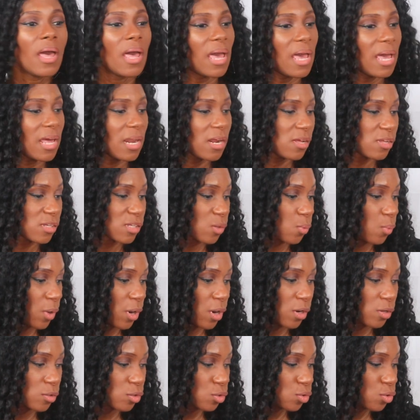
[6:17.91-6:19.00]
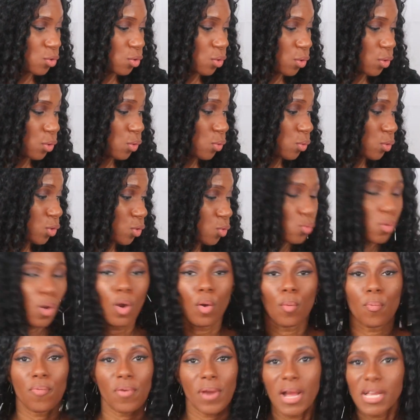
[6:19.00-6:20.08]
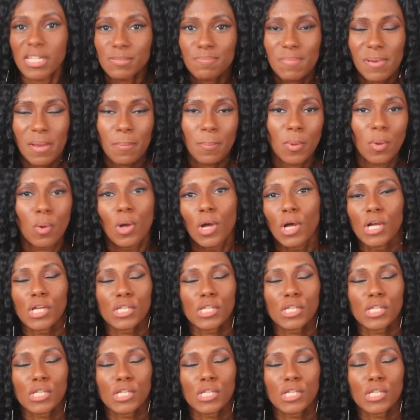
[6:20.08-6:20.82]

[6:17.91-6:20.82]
It is a word used to oppress people.